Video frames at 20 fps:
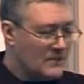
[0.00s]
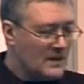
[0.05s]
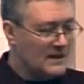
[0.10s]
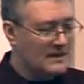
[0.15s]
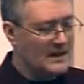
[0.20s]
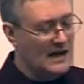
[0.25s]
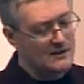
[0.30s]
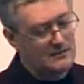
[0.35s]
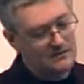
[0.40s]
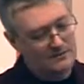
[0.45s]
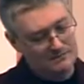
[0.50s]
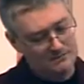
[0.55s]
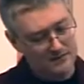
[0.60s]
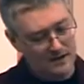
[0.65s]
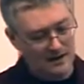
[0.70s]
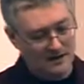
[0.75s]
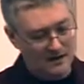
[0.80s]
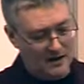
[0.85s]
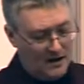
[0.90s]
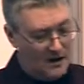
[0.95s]
Now,
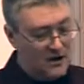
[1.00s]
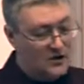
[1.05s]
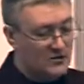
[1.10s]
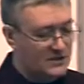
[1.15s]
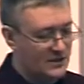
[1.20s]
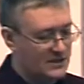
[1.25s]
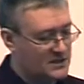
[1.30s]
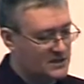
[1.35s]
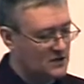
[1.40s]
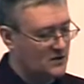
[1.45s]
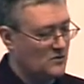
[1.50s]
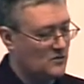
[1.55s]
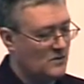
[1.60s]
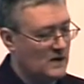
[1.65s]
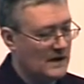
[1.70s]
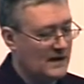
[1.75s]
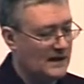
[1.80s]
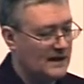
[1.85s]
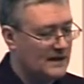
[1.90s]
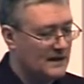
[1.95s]
I alluded
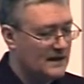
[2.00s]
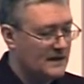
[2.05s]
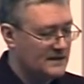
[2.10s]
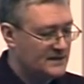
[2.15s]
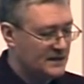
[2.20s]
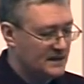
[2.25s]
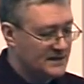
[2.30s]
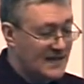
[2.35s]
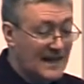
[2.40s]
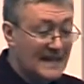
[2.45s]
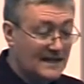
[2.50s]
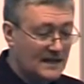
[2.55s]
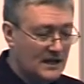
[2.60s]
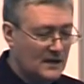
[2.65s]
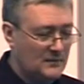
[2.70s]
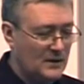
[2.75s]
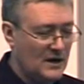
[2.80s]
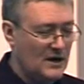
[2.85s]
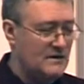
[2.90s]
to 10 gigabit